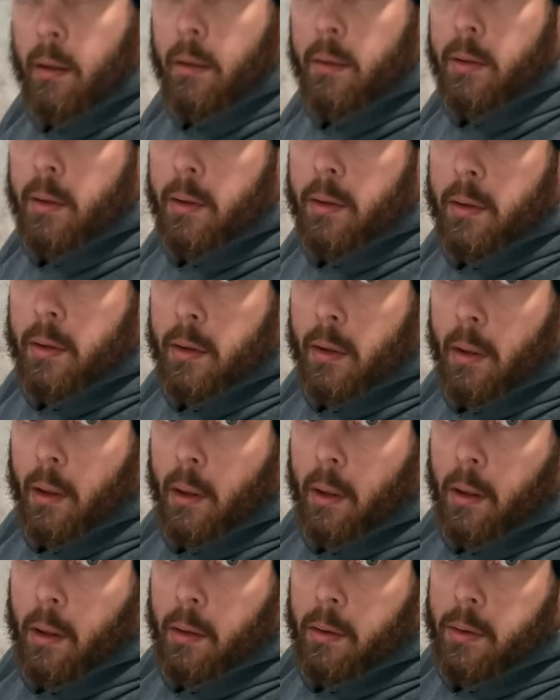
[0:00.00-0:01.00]
just
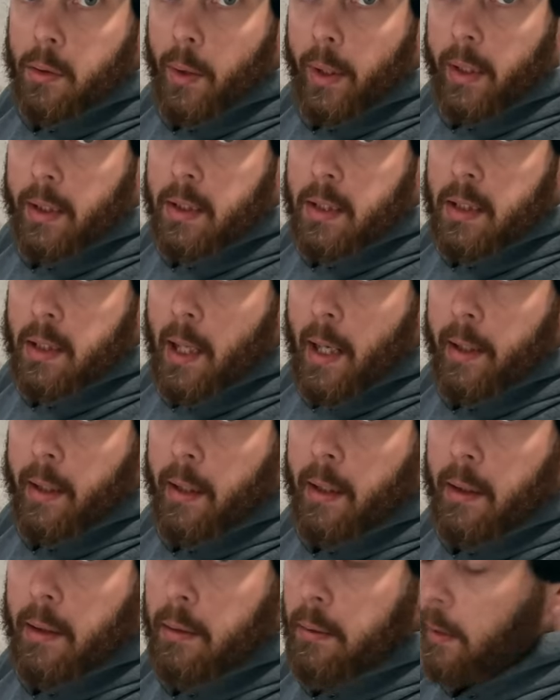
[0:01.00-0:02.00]
uh, so I can slide
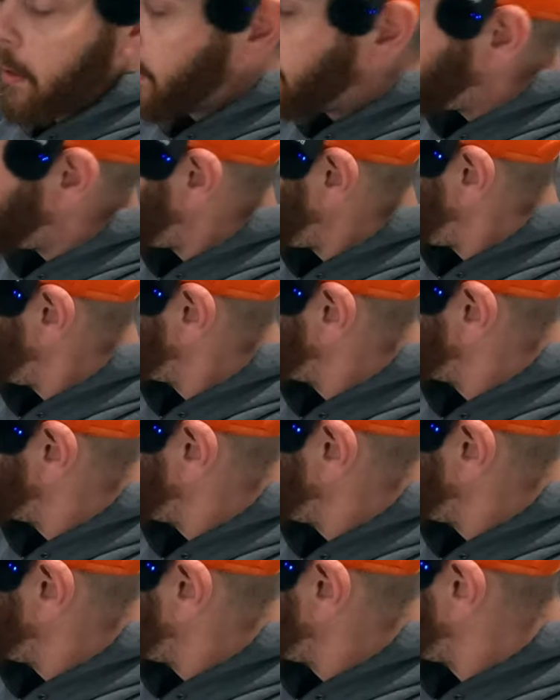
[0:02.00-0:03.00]
it in like that,
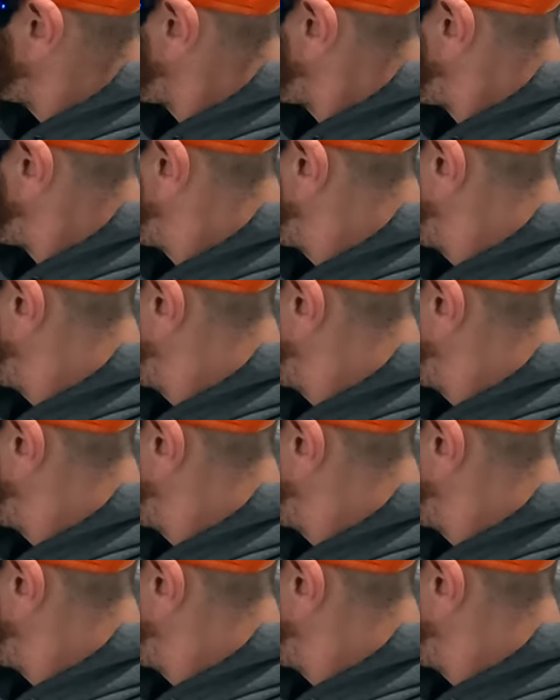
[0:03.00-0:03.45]
similar to that,